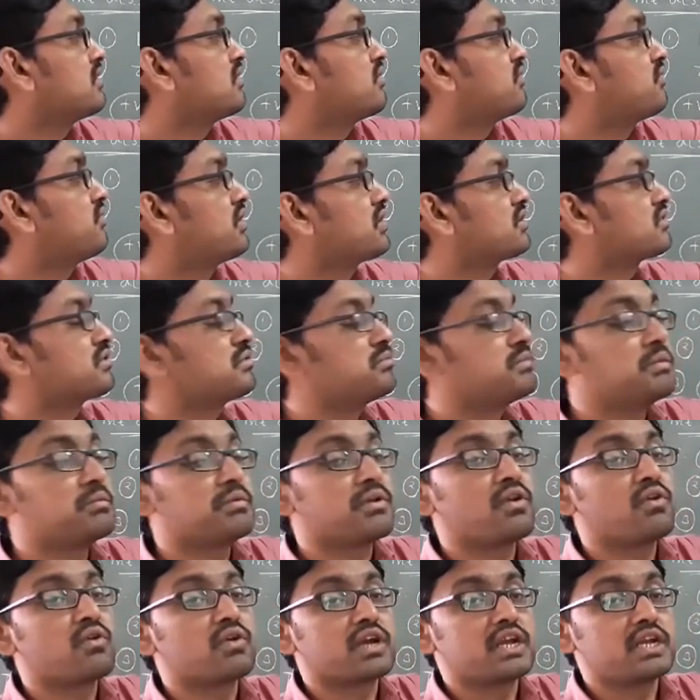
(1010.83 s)
first
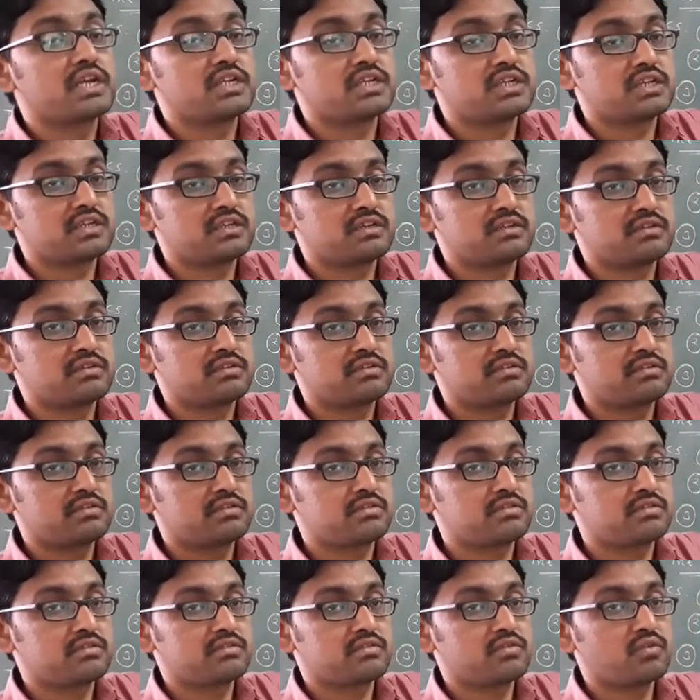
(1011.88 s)
memory location.
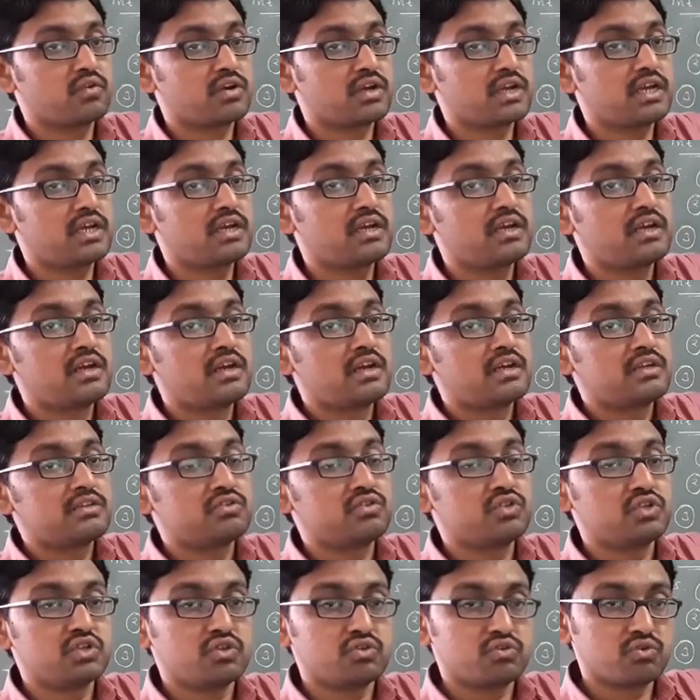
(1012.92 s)
Okay,
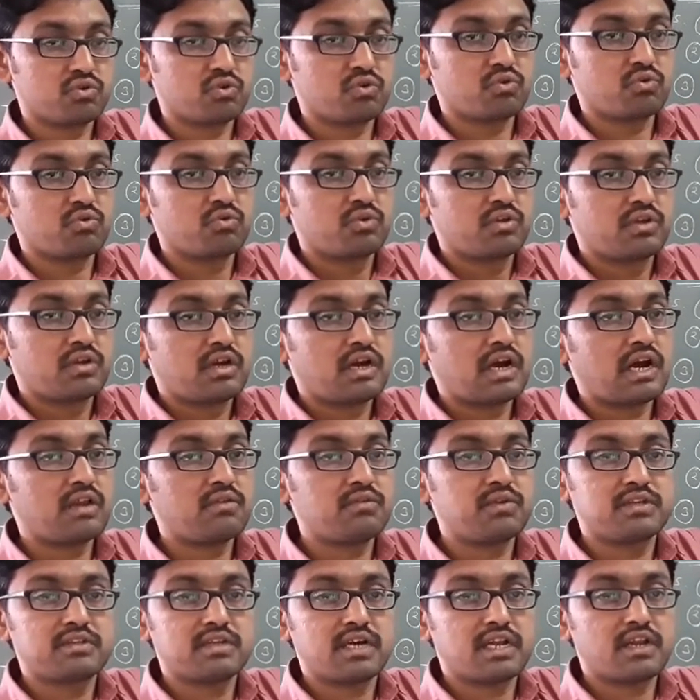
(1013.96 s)
0.
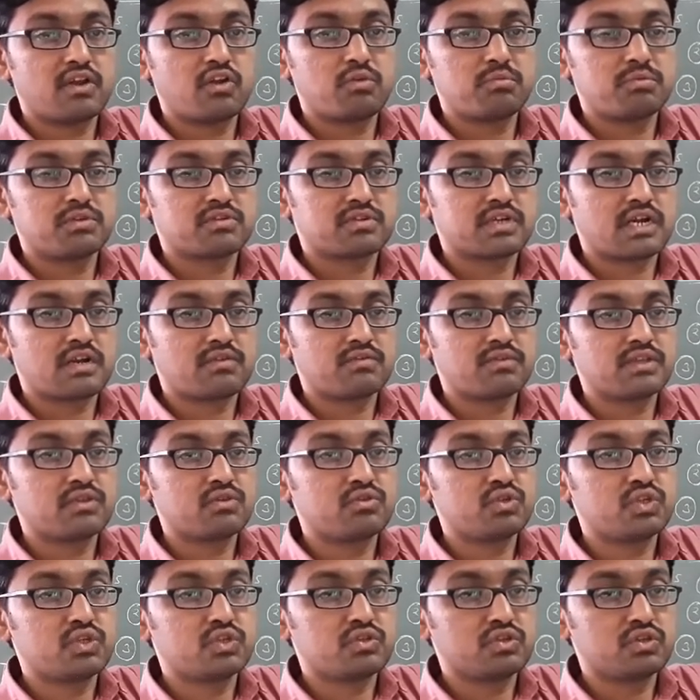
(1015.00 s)
Always array will be start with
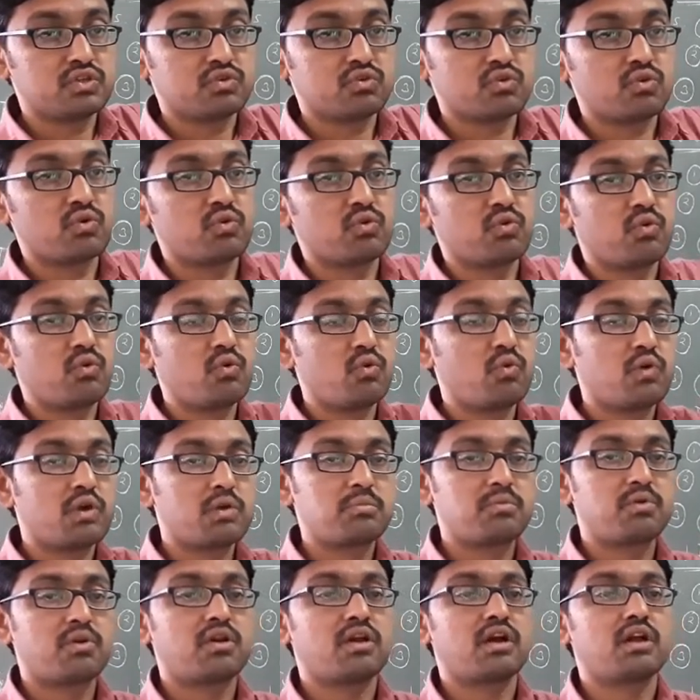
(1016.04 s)
0. Lower
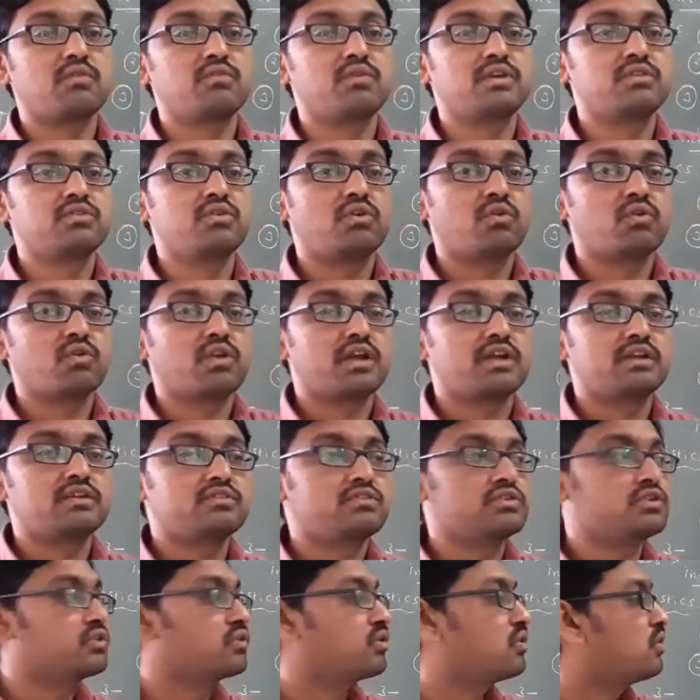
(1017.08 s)
bound always you have to write
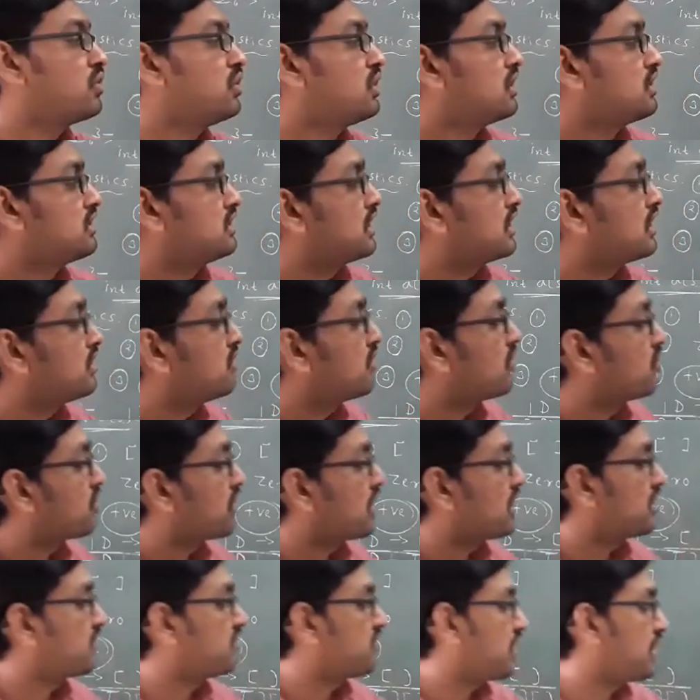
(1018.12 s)
0. Then you have to
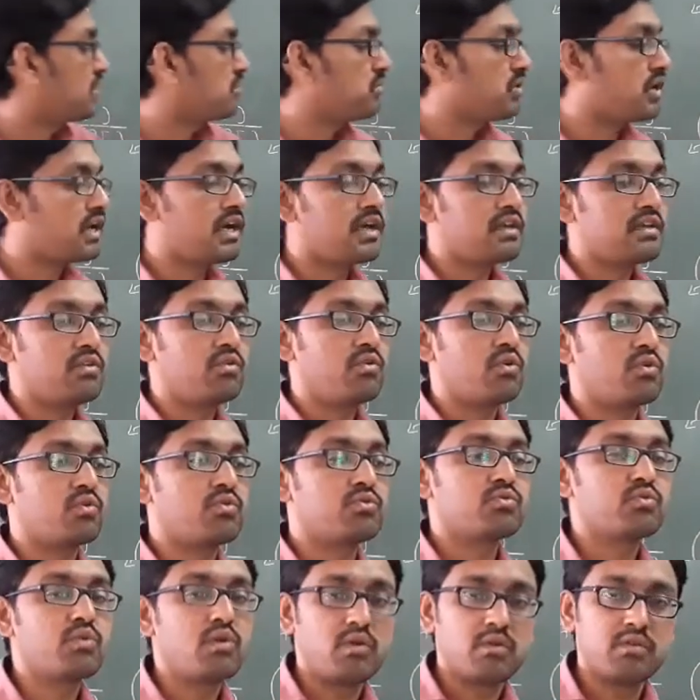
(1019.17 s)
write formula, you have
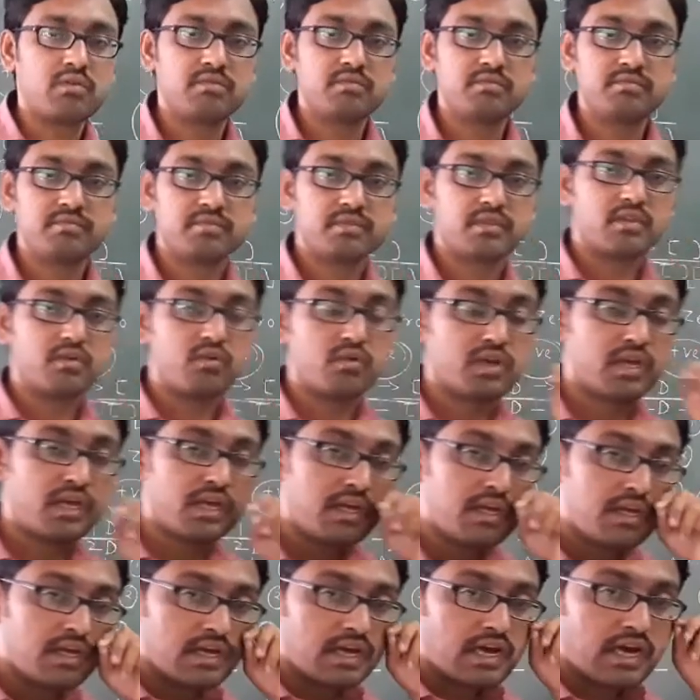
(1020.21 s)
to solve.
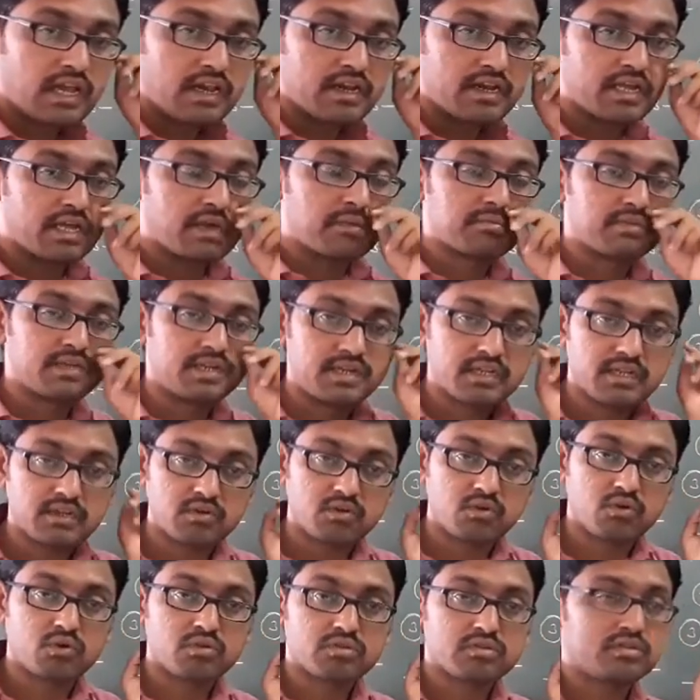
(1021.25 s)
Okay, already I am sending
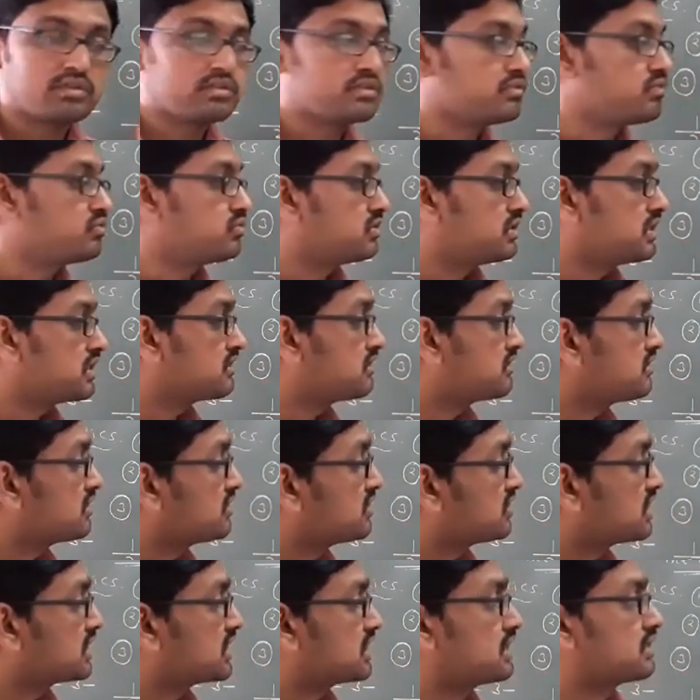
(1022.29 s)
notes, you just
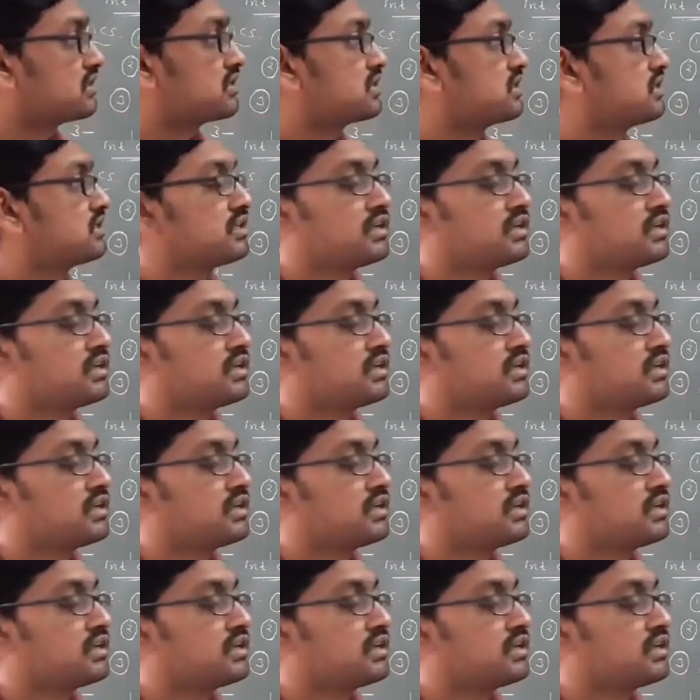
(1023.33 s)
check it.